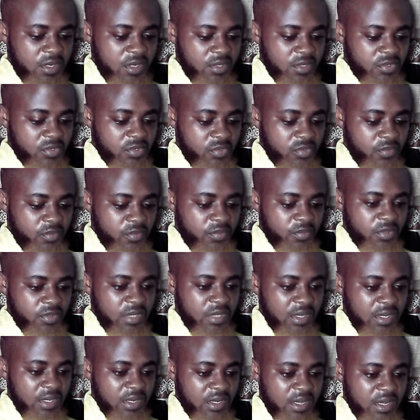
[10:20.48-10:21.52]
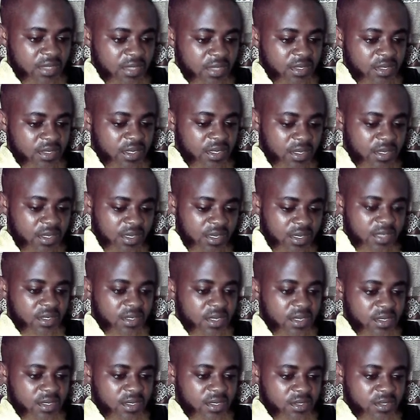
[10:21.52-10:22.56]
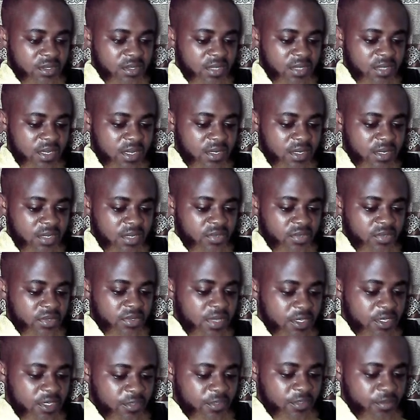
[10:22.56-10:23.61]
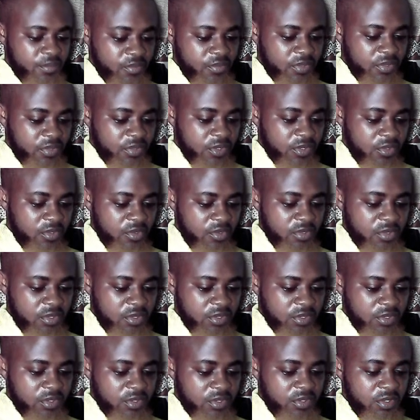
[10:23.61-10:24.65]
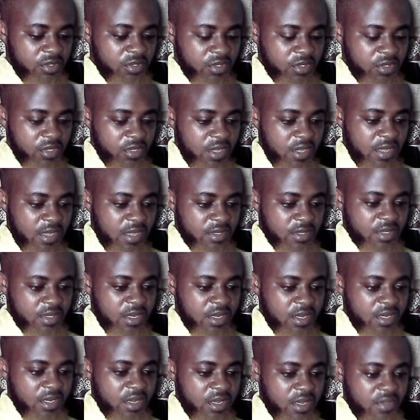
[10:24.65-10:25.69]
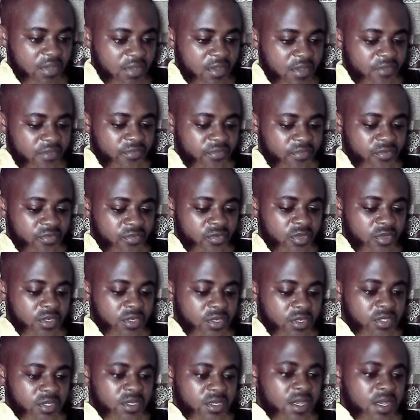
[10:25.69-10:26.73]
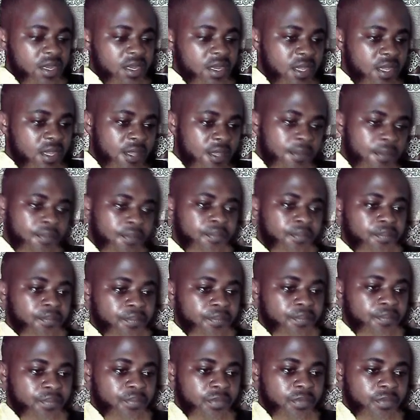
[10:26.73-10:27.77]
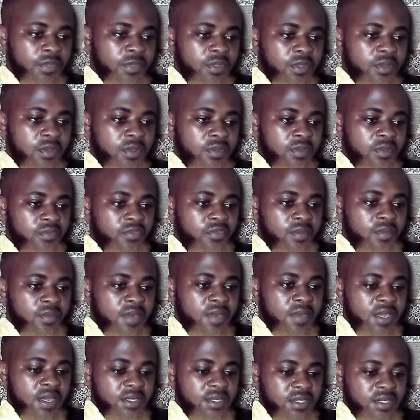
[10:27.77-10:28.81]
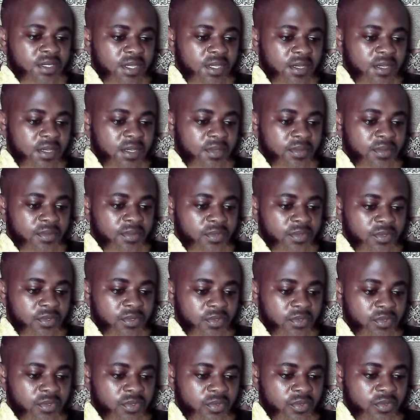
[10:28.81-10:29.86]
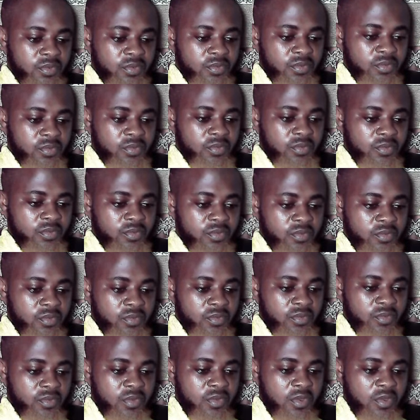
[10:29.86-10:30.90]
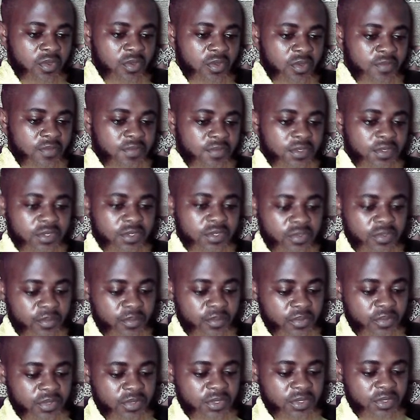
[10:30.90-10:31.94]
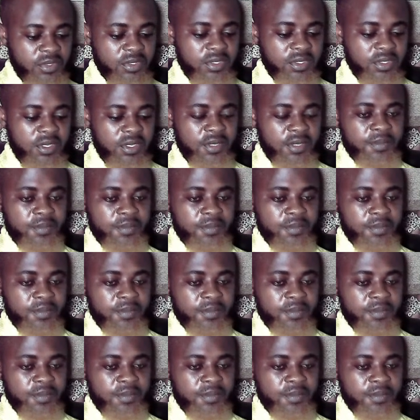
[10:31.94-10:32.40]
So you put the outline there like that, and then you start putting all the outline that you have done it earlier from right here. So all of this, you put it there.